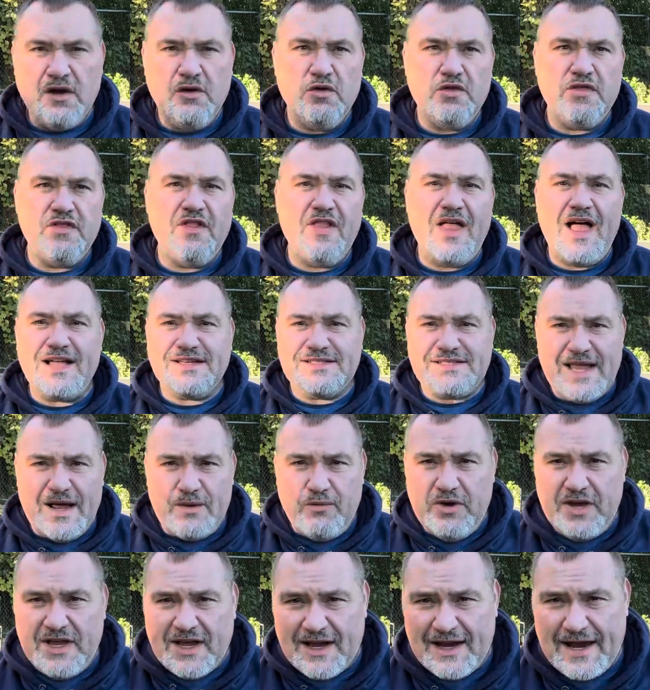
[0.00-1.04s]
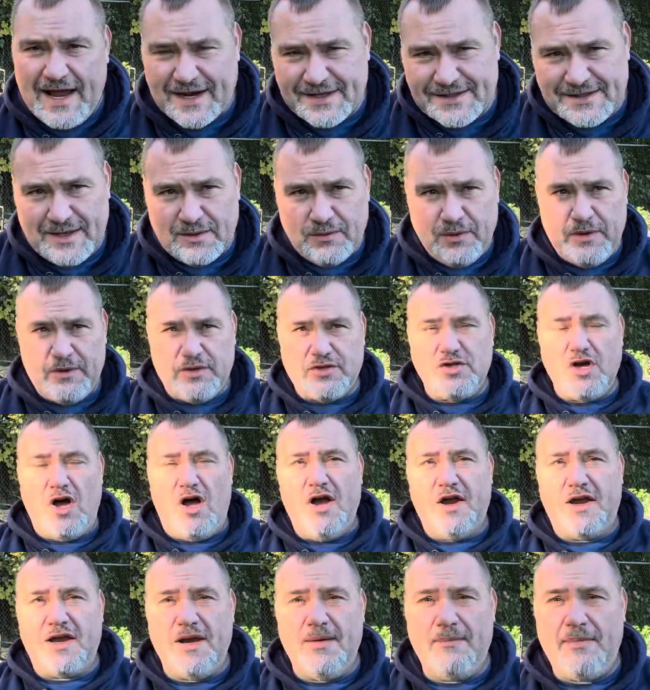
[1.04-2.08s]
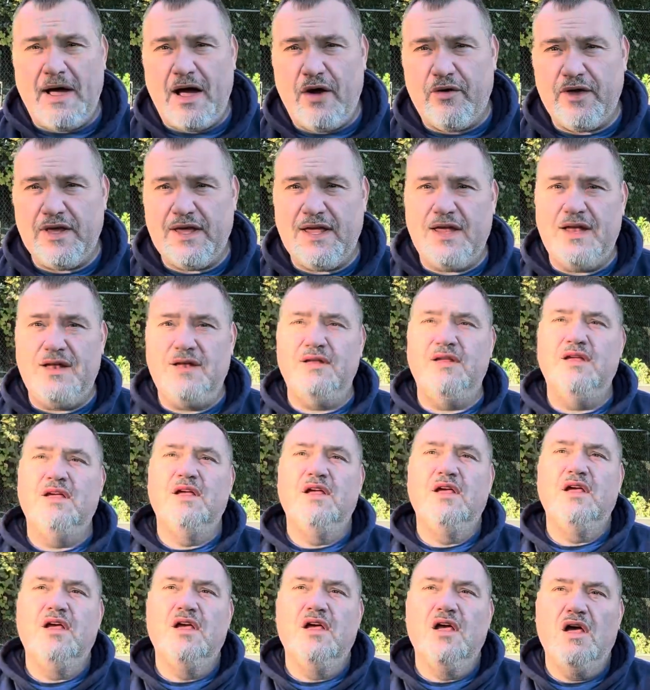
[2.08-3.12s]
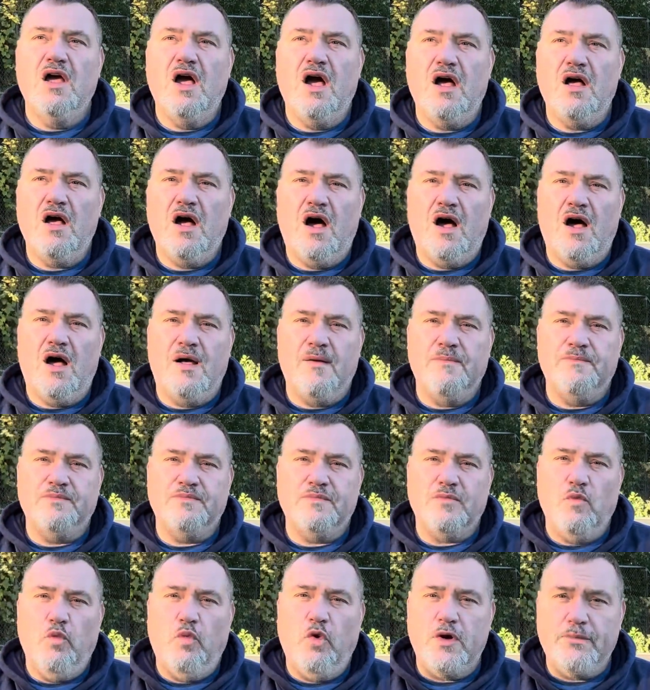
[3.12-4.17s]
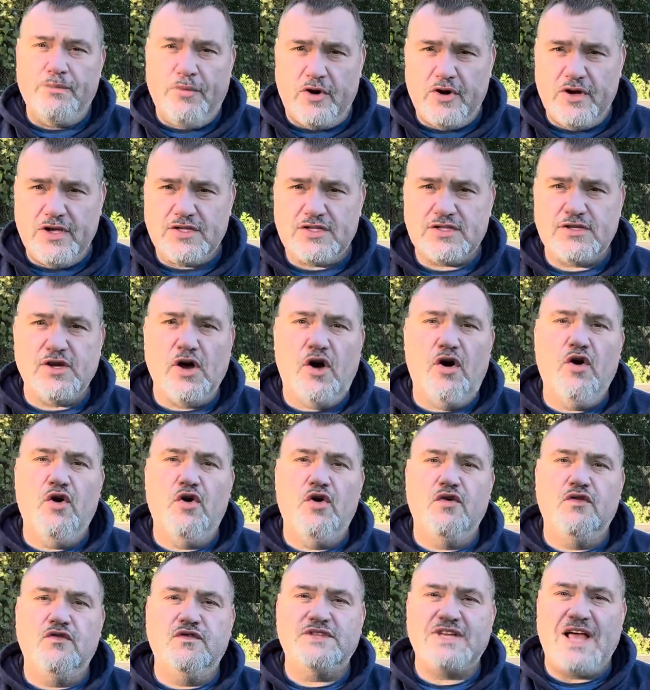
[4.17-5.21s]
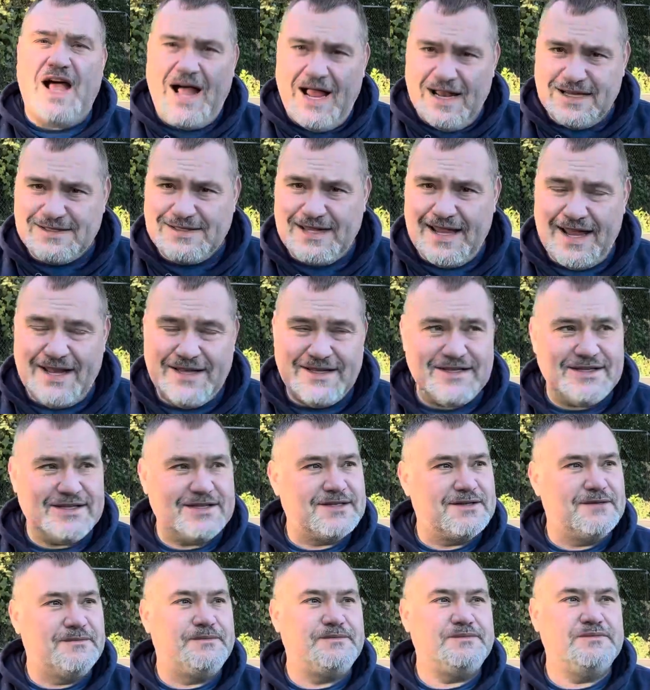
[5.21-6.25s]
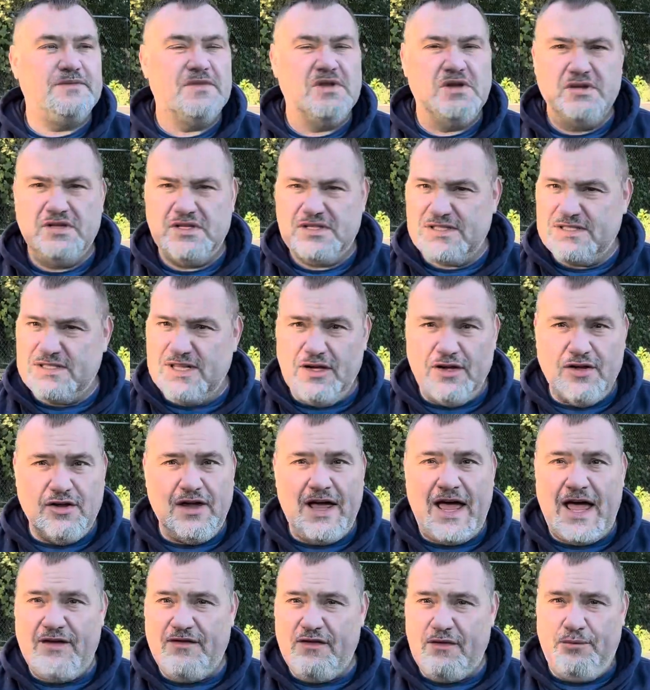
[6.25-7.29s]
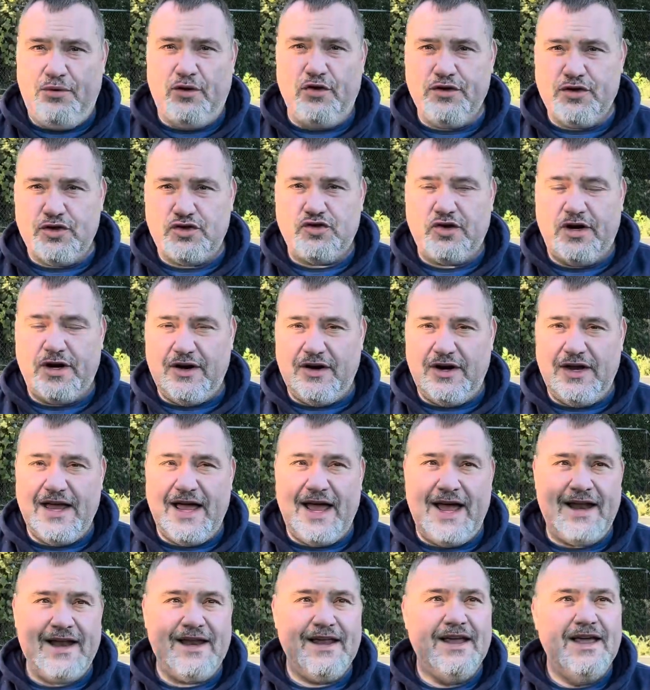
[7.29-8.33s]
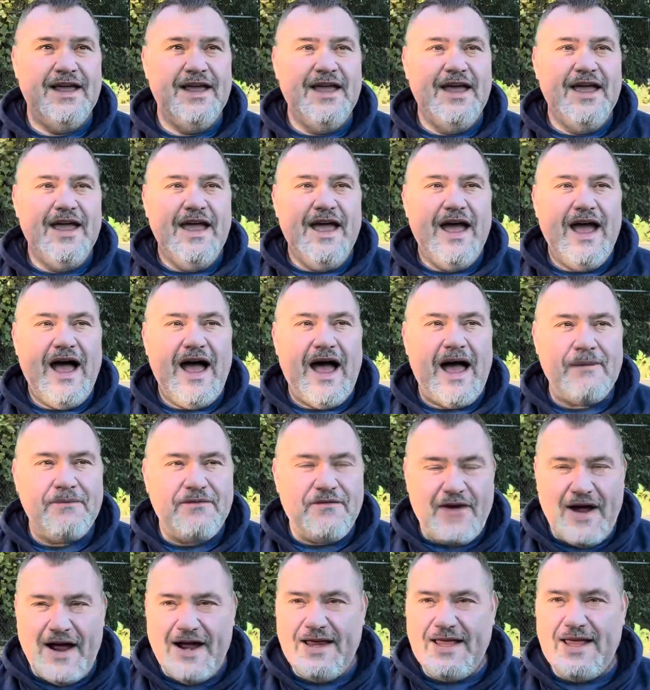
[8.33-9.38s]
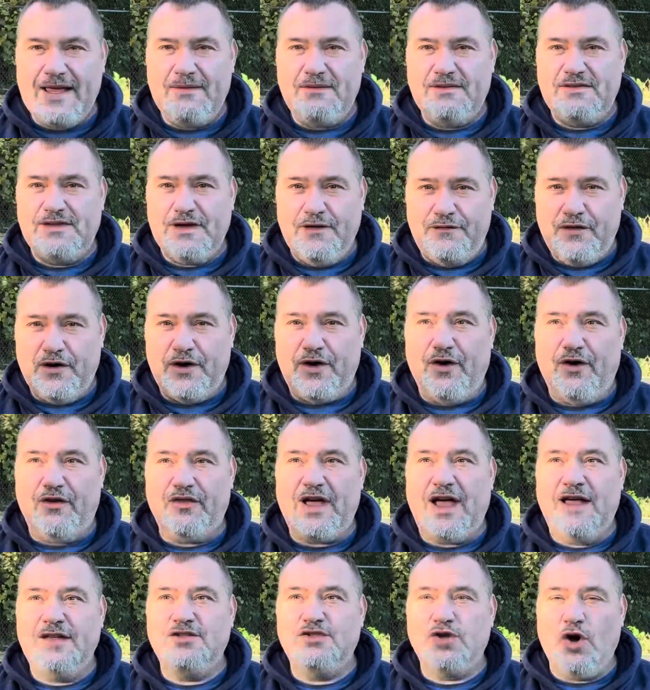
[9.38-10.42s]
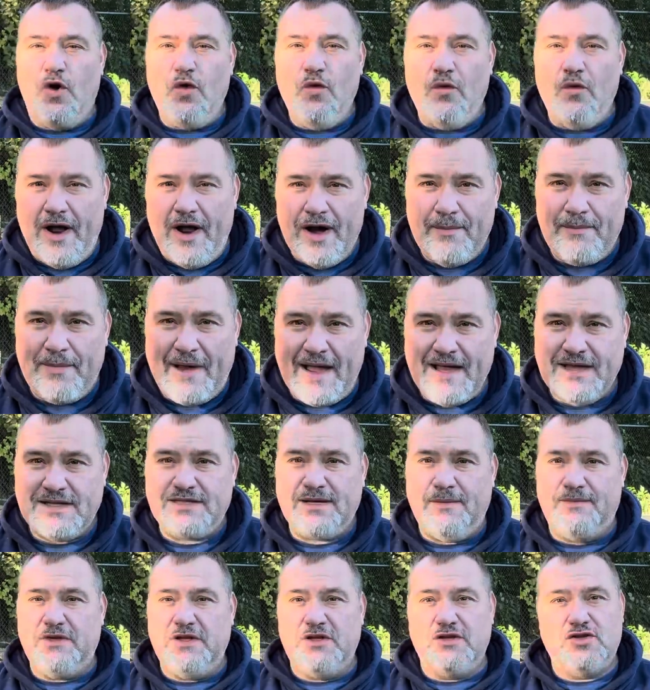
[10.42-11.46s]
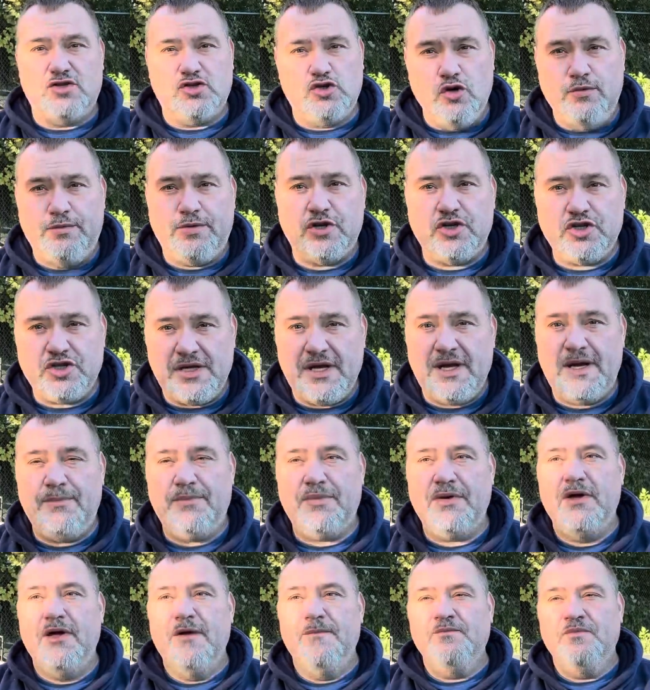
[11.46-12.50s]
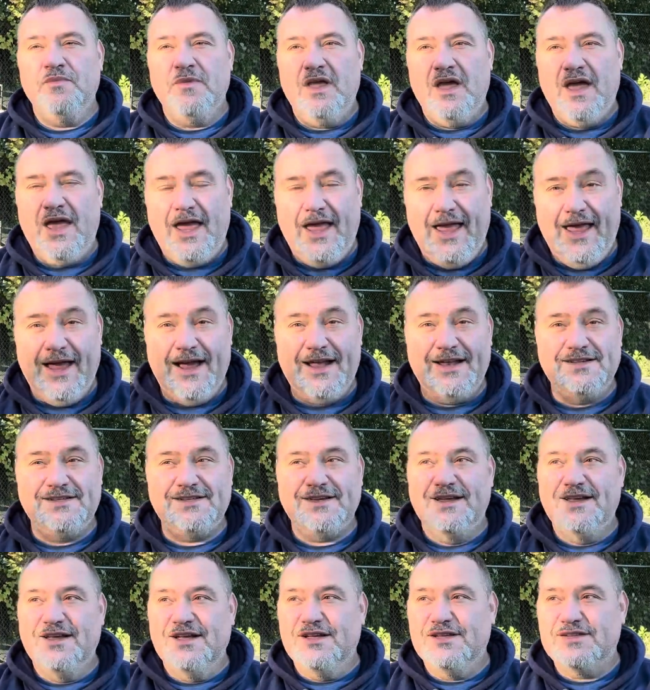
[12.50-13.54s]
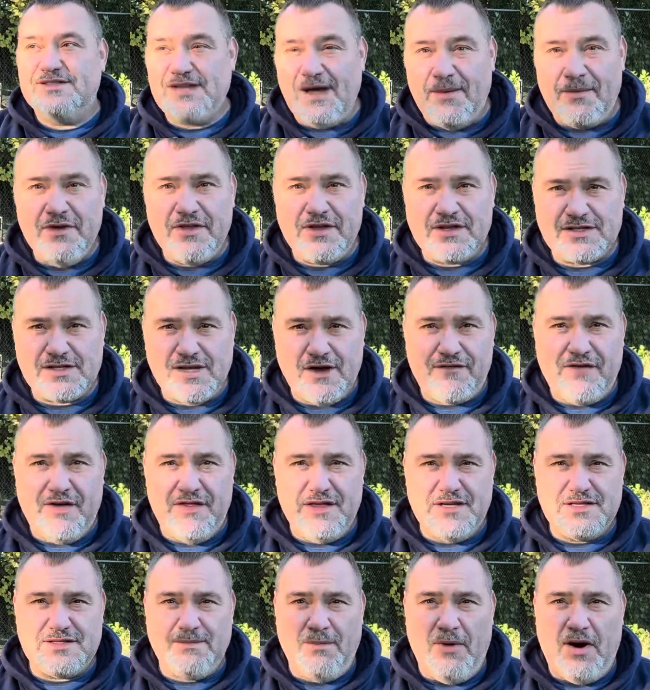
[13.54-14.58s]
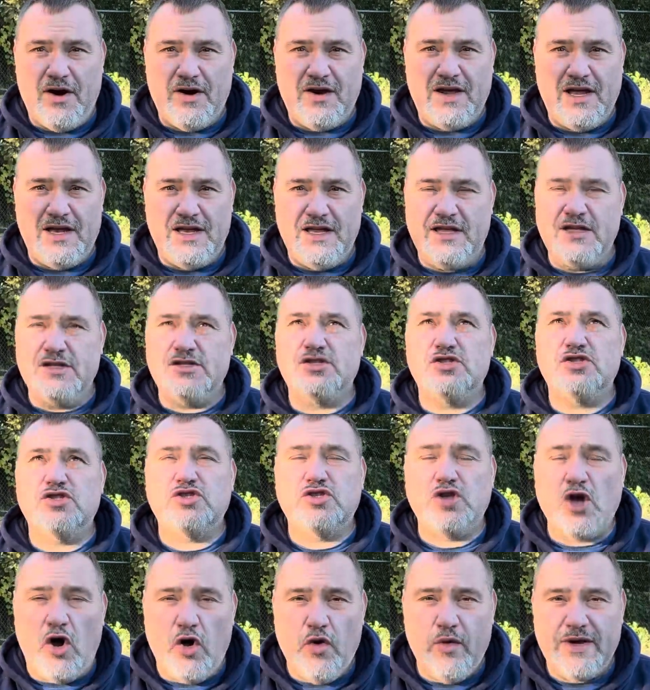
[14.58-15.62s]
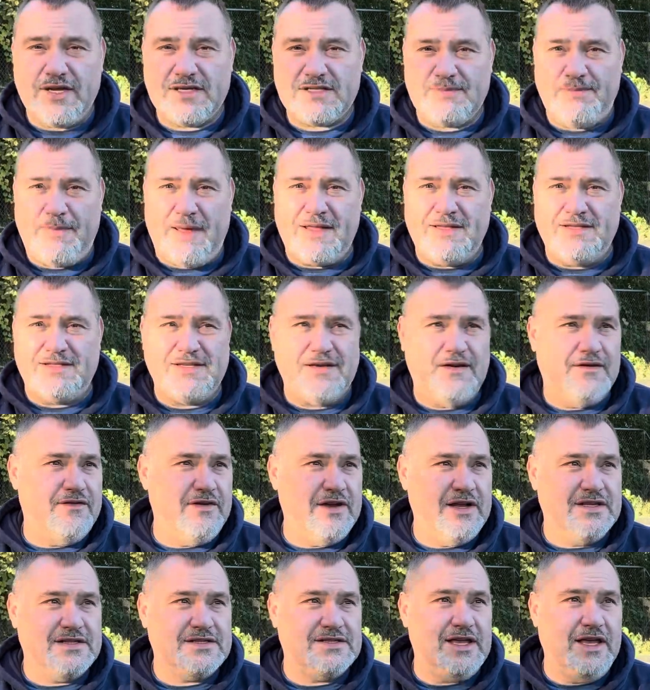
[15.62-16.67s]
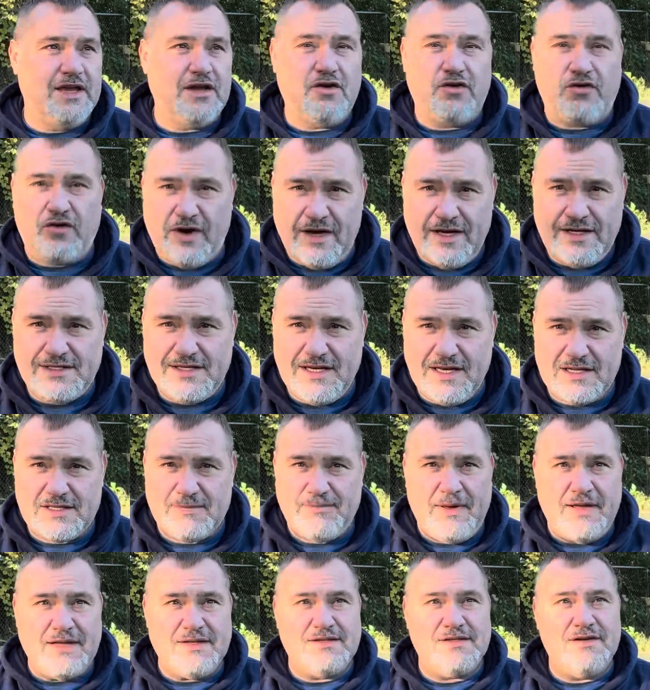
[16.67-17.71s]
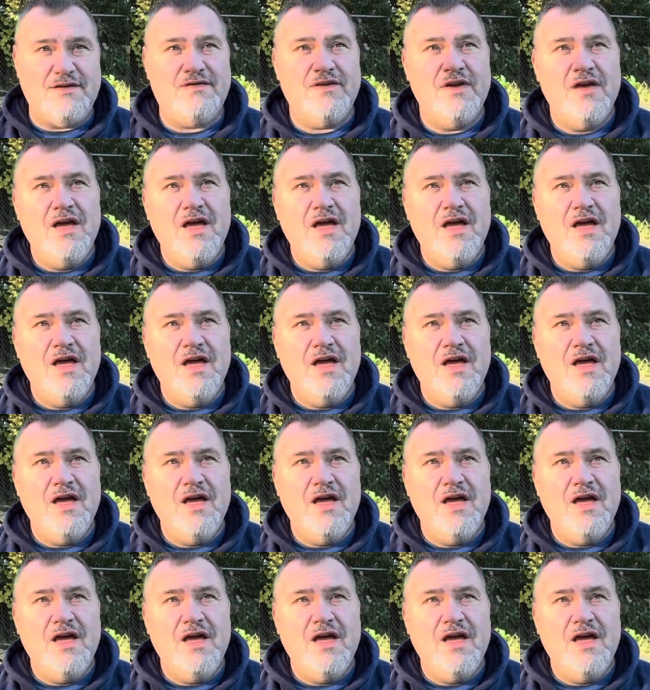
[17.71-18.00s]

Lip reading: The last time we connected, we were talking about, again, wood-burning stoves, hot tents. Still haven't pulled the trigger yet. I'm finding it difficult. I don't to buy something super cheap, and some of the stuff on this market is so expensive. It's like crazy expensive.